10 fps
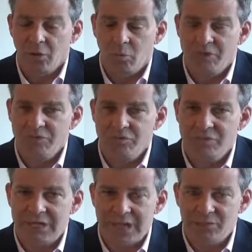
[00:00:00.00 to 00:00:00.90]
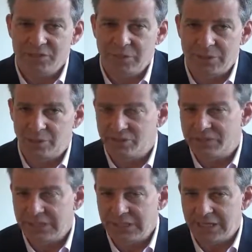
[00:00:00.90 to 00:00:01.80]
Once you damage people's
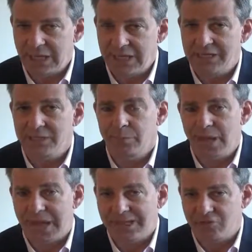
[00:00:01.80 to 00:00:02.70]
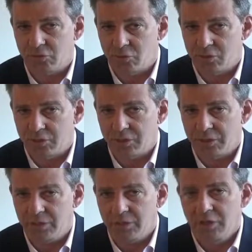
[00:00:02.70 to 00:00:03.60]
DNA and it's passed
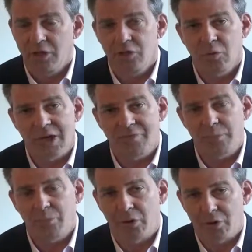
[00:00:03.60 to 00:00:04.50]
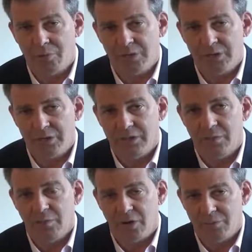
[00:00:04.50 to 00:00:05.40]
on, you have a
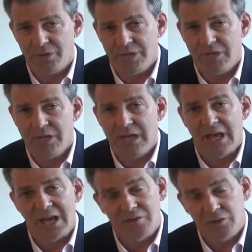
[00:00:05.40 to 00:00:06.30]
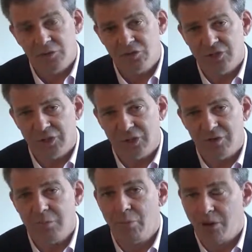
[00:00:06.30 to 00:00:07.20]
permanent
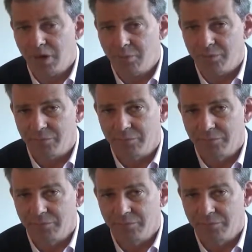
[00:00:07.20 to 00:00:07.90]
evolutionary problem.